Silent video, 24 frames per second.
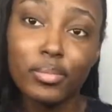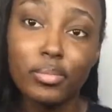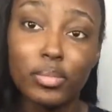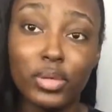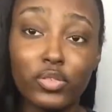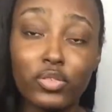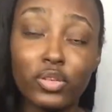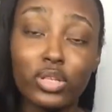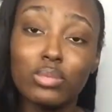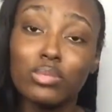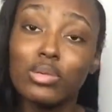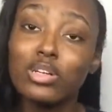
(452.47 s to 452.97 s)

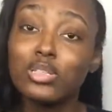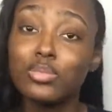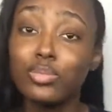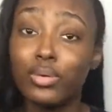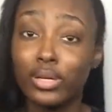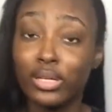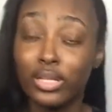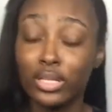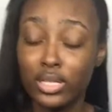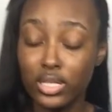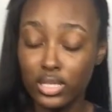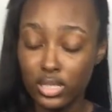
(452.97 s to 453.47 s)
But for the most
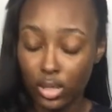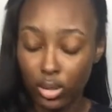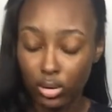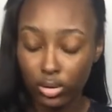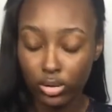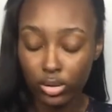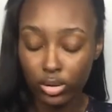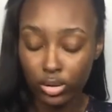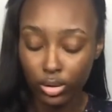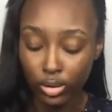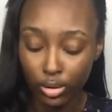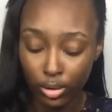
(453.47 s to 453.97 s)
part, it does
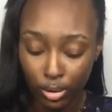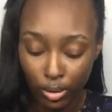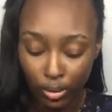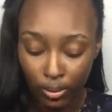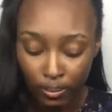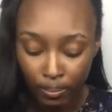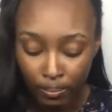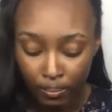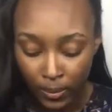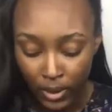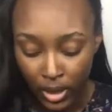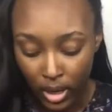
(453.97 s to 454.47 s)
hold a curl.
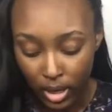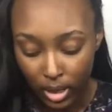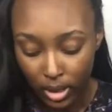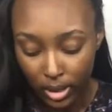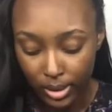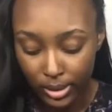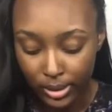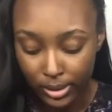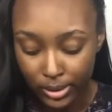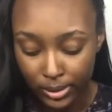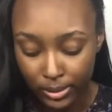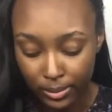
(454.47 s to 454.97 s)

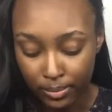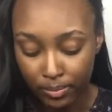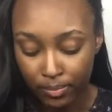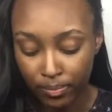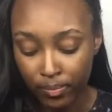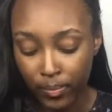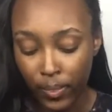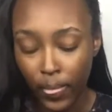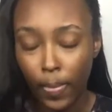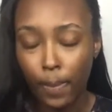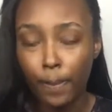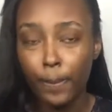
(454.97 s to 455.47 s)

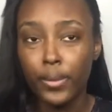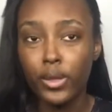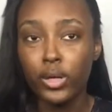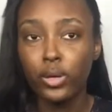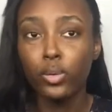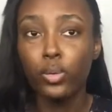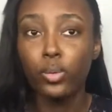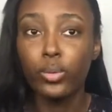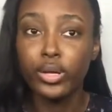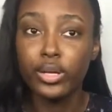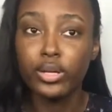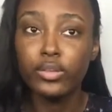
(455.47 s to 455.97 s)

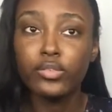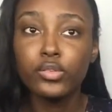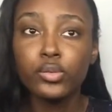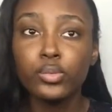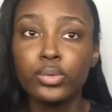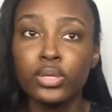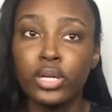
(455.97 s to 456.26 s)
The weft,